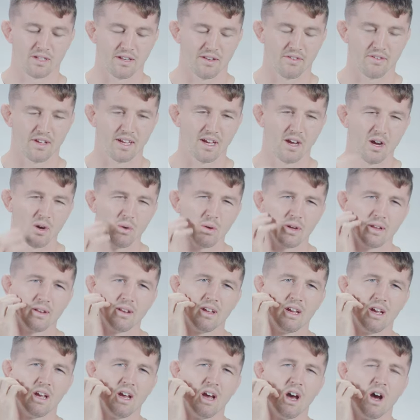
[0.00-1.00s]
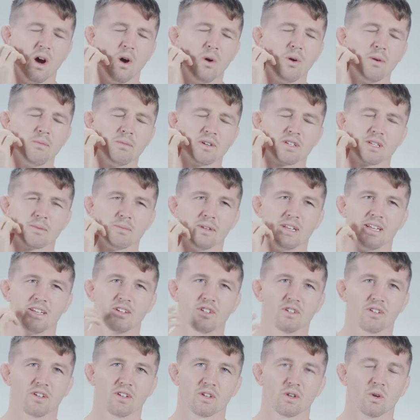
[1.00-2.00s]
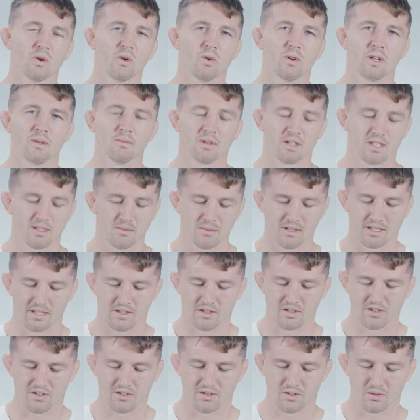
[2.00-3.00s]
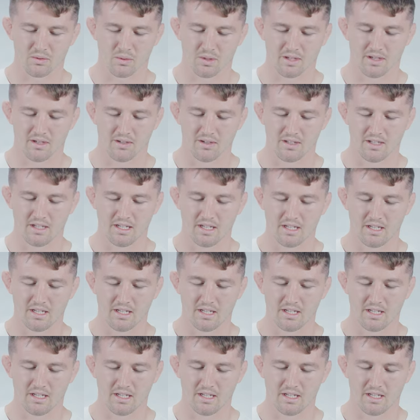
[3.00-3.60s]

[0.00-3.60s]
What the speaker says: And I think Owen must have been injured and Courtney must have been injured as well.